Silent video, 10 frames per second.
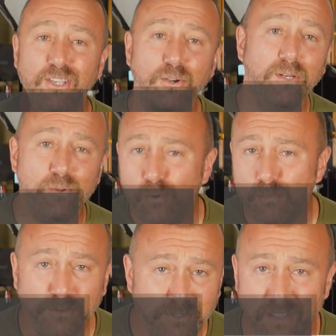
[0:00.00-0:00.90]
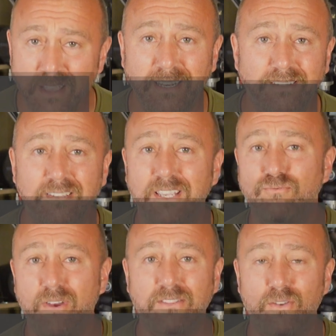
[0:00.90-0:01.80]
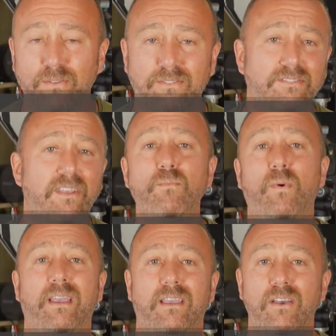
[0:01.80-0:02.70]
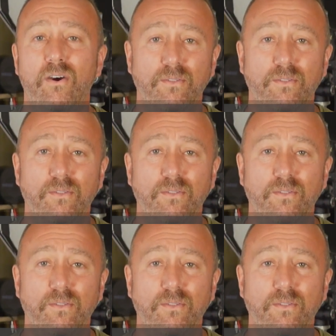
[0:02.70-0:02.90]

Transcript: you will almost certainly see red dots somewhere